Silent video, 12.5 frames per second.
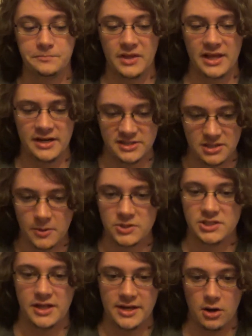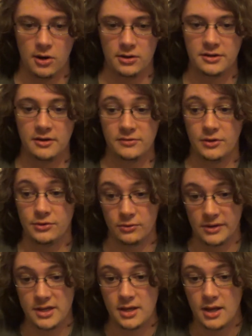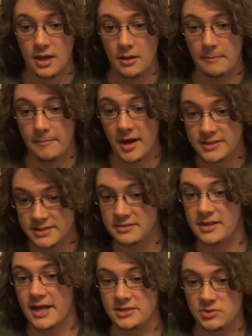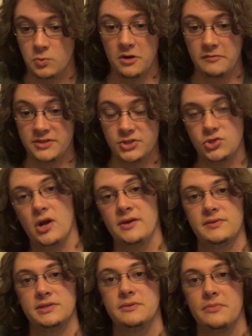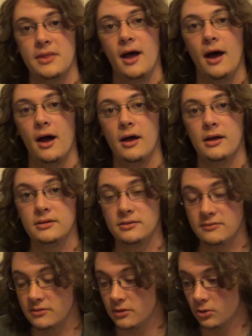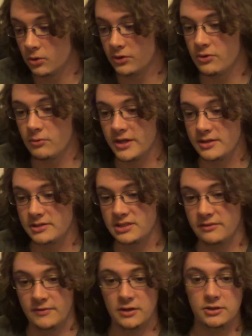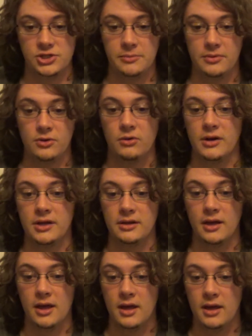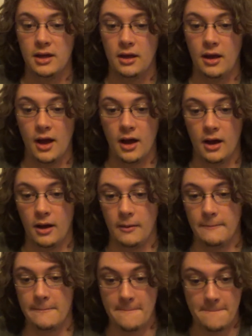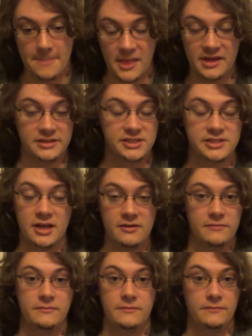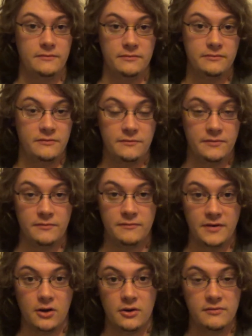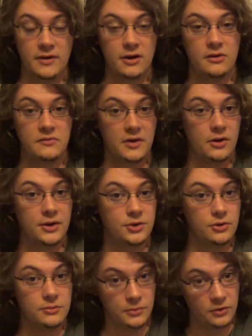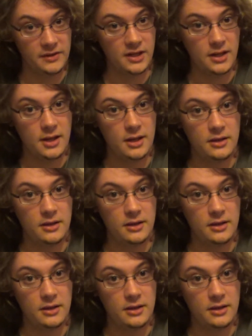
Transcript: It is the most lighthearted of the three, but that's one of its strengths. The Lord of the Rings, The Fellowship of the Ring, is a very, very, very good movie.